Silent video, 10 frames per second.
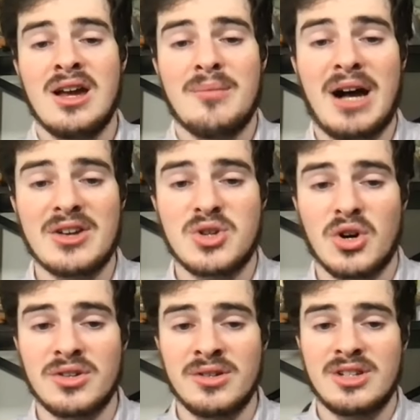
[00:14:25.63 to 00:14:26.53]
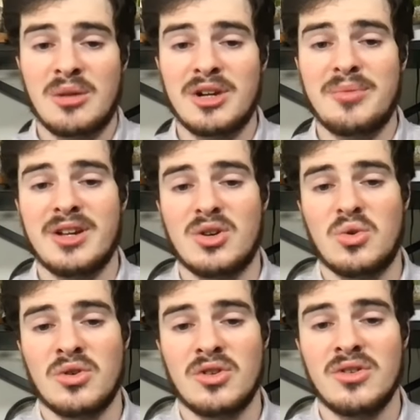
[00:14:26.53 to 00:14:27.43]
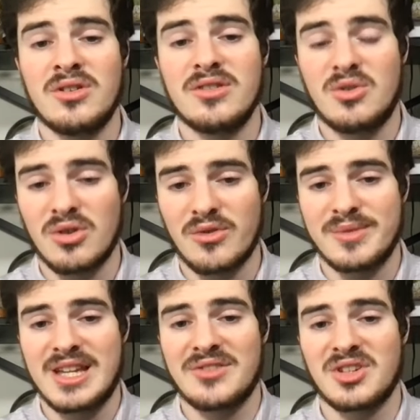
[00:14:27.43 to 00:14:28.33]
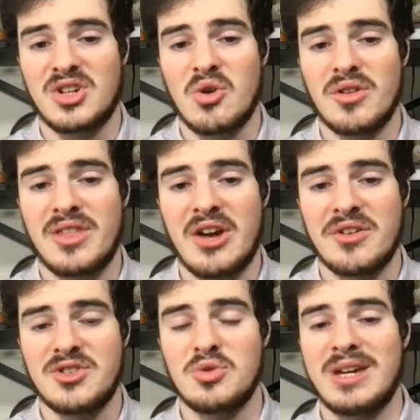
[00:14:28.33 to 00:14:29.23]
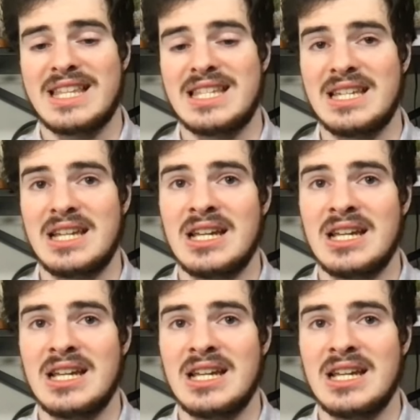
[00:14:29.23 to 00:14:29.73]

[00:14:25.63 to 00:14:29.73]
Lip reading: Miles Harden, double dipping at corner from South Dakota there at 218.